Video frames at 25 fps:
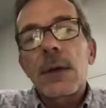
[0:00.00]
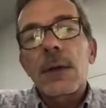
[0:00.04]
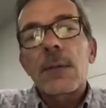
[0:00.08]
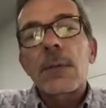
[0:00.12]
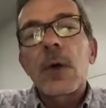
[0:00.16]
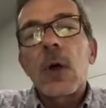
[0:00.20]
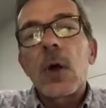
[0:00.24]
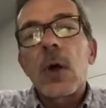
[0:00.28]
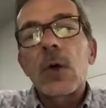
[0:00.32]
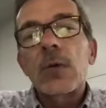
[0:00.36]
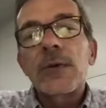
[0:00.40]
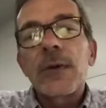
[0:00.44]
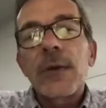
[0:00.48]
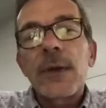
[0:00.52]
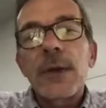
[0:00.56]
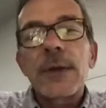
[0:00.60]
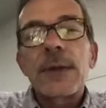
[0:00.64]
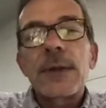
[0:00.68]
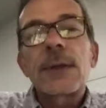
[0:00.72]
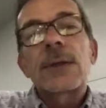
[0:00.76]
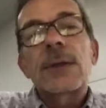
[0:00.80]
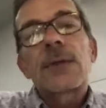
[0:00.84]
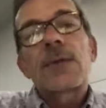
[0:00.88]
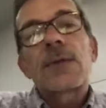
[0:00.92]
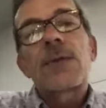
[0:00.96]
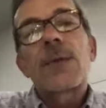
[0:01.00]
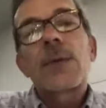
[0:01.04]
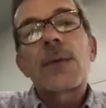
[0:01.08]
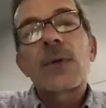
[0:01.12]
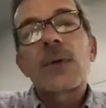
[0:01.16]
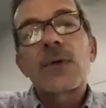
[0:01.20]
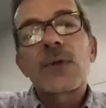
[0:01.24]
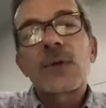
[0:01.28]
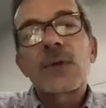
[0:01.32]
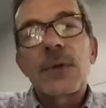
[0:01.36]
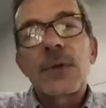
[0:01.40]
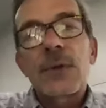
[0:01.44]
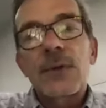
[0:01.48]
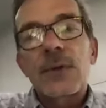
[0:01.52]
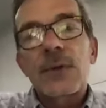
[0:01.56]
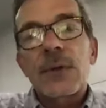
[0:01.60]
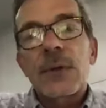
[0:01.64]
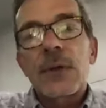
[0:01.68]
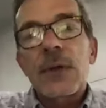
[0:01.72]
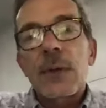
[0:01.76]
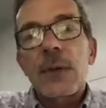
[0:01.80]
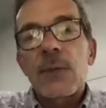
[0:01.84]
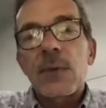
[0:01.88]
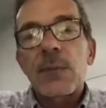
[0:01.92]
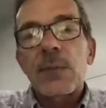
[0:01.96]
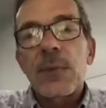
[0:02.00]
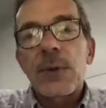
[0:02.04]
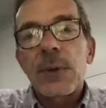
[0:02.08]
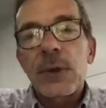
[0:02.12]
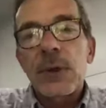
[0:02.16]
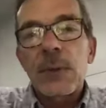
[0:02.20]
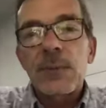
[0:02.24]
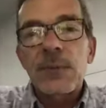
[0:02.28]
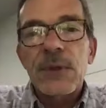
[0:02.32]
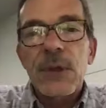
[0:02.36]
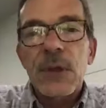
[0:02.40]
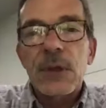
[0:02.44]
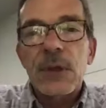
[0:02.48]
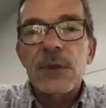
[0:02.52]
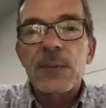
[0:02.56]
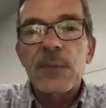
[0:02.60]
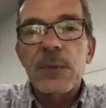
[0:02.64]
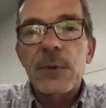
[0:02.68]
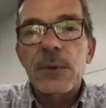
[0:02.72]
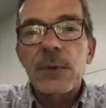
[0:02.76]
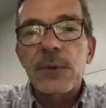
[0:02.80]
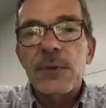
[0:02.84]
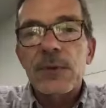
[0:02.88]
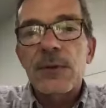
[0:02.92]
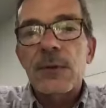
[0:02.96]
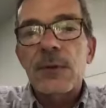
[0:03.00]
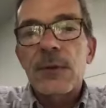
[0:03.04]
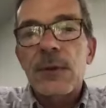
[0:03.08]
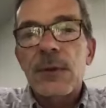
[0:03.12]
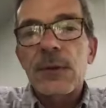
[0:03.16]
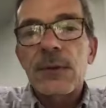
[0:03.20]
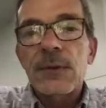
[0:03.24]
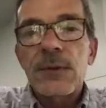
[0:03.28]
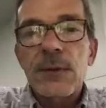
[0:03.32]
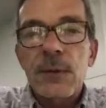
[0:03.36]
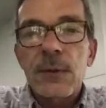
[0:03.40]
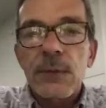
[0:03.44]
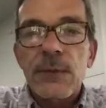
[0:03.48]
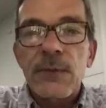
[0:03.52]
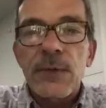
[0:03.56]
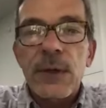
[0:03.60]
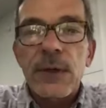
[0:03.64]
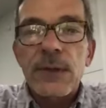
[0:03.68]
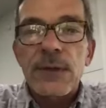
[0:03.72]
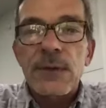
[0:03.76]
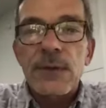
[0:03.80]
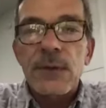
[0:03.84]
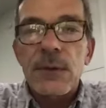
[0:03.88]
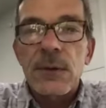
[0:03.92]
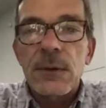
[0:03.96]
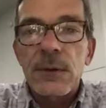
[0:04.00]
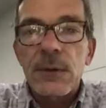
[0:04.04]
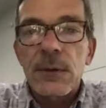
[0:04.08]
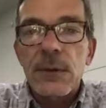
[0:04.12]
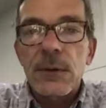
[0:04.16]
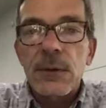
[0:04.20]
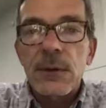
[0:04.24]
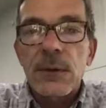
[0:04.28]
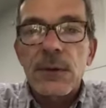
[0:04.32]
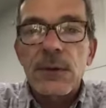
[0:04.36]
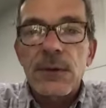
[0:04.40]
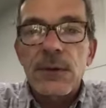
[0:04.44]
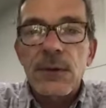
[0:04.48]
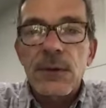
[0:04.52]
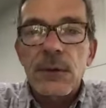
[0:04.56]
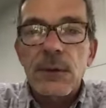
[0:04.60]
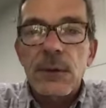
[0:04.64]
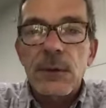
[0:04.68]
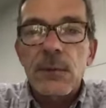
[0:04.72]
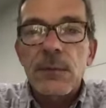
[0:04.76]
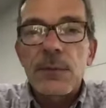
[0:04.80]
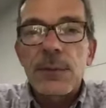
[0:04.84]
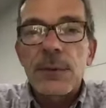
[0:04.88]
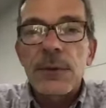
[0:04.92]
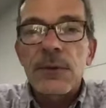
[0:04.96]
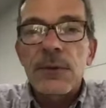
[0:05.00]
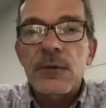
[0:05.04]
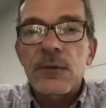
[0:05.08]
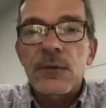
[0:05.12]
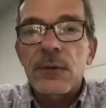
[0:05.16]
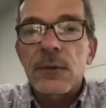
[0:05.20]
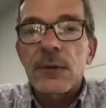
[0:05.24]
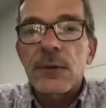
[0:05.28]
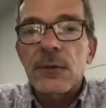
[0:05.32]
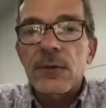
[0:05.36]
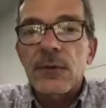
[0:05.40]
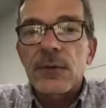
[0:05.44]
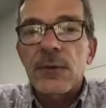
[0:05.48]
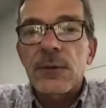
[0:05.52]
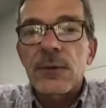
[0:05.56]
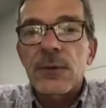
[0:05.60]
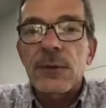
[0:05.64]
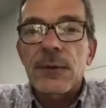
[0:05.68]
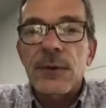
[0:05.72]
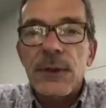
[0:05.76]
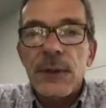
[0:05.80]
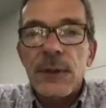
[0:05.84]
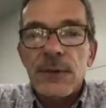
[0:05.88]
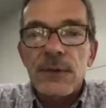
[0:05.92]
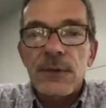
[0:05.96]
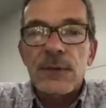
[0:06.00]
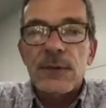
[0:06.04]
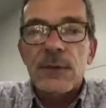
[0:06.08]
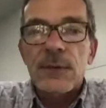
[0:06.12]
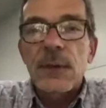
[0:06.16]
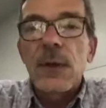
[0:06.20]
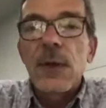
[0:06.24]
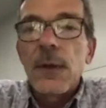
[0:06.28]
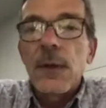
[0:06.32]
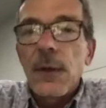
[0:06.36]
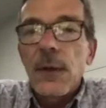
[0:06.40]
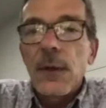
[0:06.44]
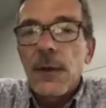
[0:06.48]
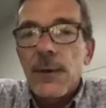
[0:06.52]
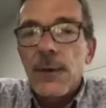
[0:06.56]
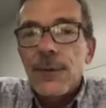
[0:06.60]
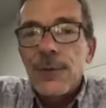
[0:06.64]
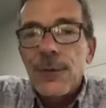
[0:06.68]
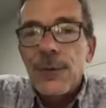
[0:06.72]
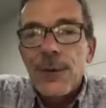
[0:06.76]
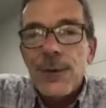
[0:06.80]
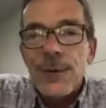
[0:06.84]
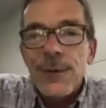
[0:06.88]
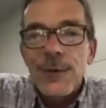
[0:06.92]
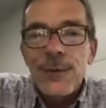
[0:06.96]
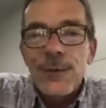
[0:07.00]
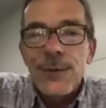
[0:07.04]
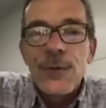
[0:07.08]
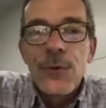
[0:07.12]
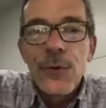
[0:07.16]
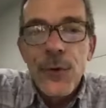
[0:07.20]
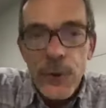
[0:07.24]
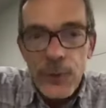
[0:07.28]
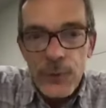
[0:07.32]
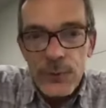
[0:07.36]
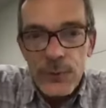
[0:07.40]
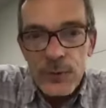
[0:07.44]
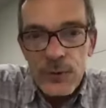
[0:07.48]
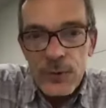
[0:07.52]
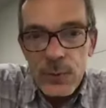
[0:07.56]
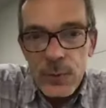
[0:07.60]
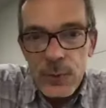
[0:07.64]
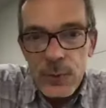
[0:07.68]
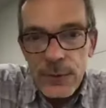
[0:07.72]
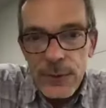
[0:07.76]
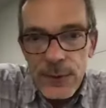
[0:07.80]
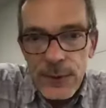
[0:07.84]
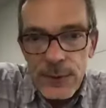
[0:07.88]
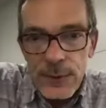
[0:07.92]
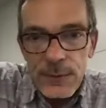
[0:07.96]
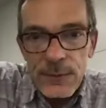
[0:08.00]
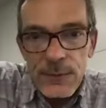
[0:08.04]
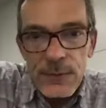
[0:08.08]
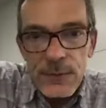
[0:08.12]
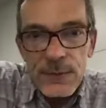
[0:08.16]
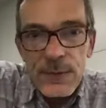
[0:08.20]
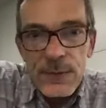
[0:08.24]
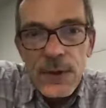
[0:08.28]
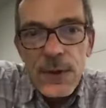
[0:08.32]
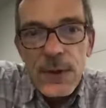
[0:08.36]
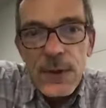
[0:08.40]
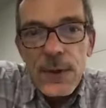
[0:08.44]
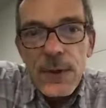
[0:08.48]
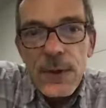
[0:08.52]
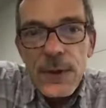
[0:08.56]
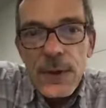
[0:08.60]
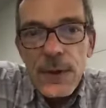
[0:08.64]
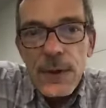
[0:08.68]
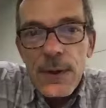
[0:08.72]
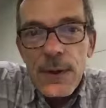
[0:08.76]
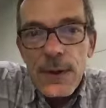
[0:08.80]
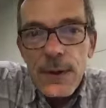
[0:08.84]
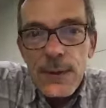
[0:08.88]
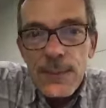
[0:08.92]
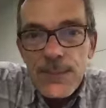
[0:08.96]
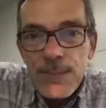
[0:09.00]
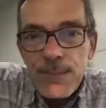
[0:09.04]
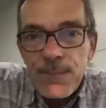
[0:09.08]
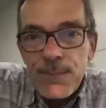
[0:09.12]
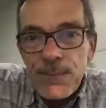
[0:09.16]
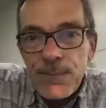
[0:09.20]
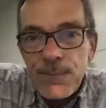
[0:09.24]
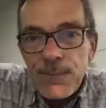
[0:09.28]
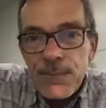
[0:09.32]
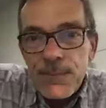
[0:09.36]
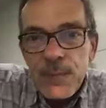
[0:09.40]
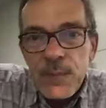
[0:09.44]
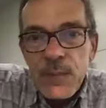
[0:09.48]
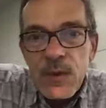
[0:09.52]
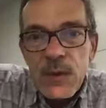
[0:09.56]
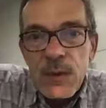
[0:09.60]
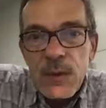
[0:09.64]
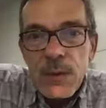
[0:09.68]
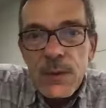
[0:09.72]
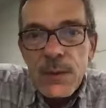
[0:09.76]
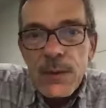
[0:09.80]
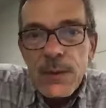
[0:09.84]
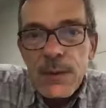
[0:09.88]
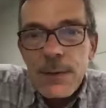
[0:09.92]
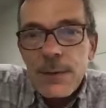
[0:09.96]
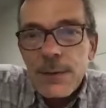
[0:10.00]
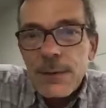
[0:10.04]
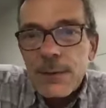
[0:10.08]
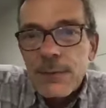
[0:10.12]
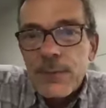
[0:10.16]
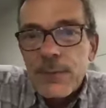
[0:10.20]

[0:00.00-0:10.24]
All day for students to come and pick up textbooks. And so if that's a concern, please ensure that that's known to our kids. The